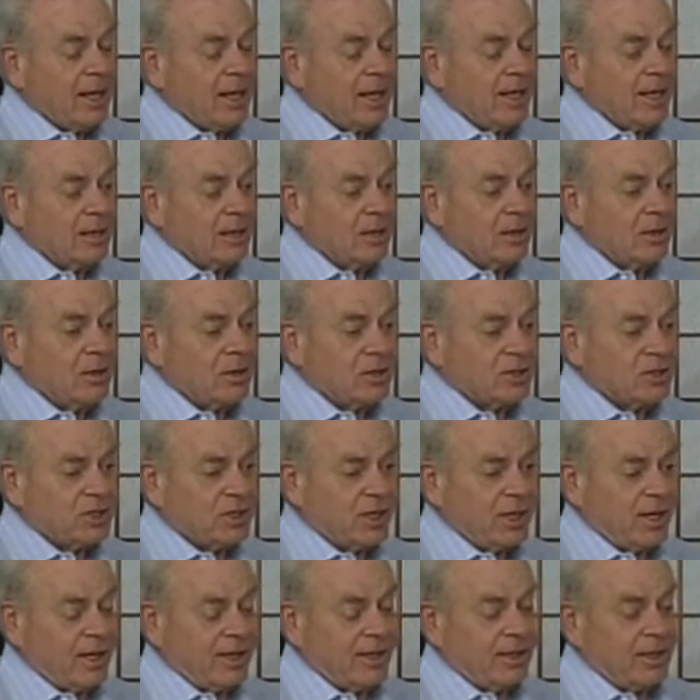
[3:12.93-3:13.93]
It looks
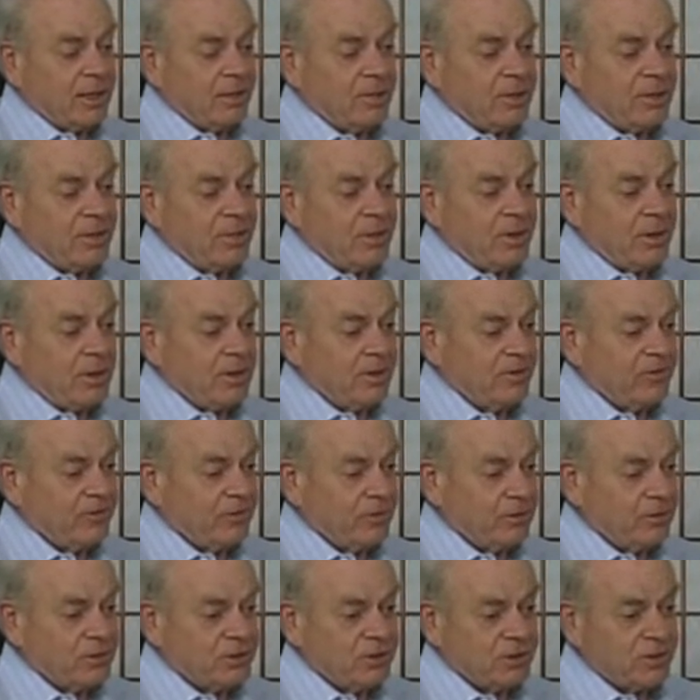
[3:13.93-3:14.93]
like it'll be probably the
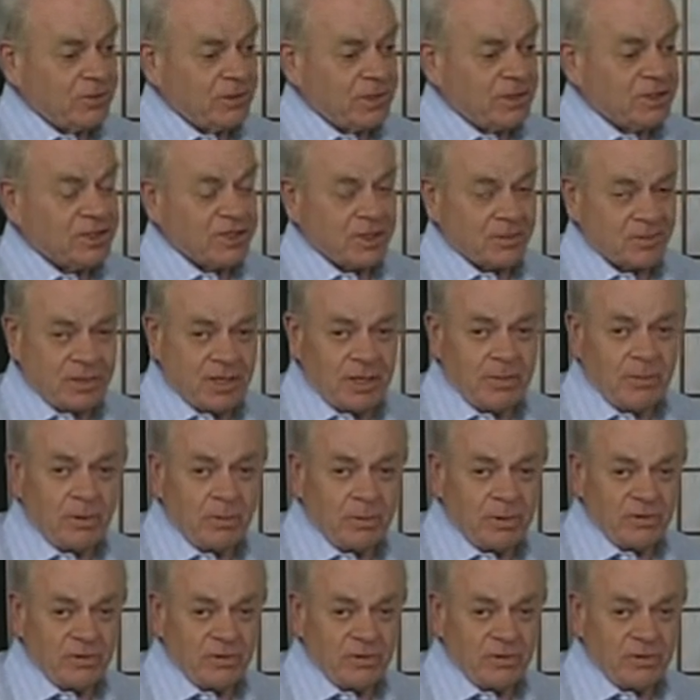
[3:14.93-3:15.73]
1st to mid-September